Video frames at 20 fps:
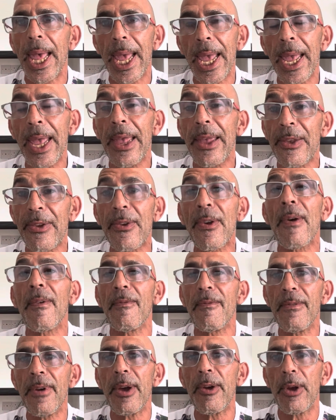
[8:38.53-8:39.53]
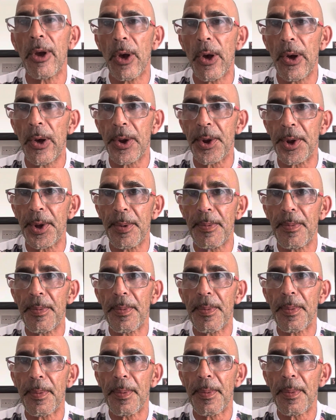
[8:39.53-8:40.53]
It is very hard,
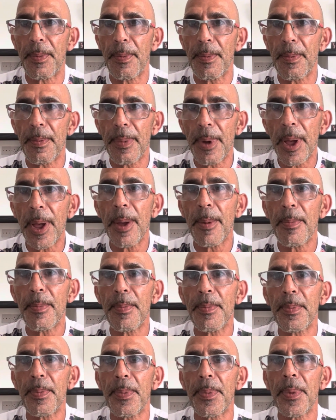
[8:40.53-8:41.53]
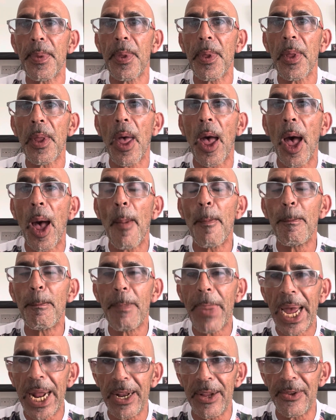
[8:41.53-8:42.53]
but I'm
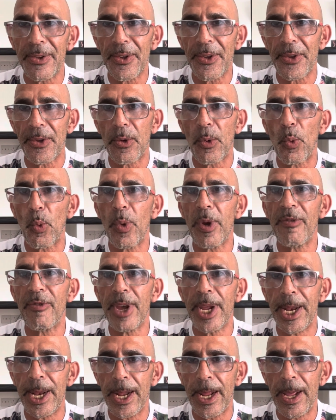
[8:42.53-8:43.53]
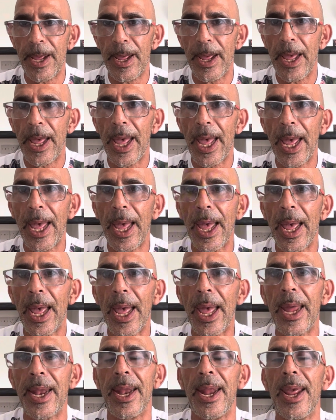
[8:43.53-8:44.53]
balanced within.
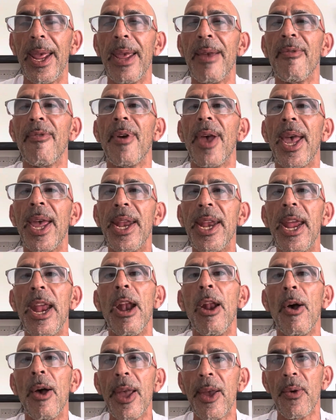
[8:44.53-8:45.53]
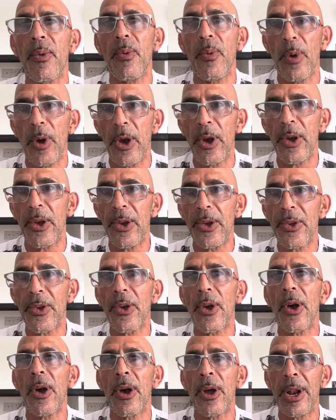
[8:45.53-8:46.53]
And if any light workers
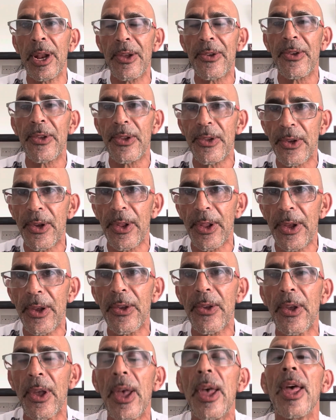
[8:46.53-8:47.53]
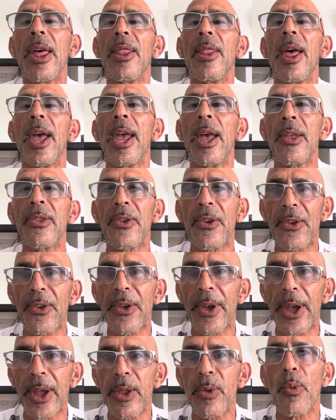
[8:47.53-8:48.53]
are listening to this, they
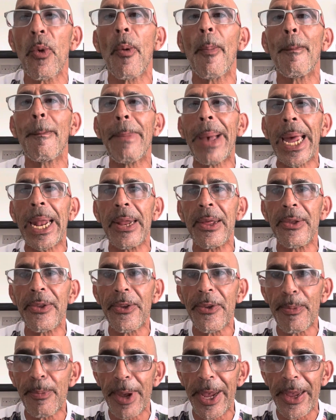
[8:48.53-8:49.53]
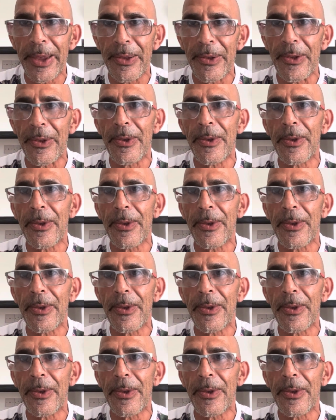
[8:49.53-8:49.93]
understand what balance means.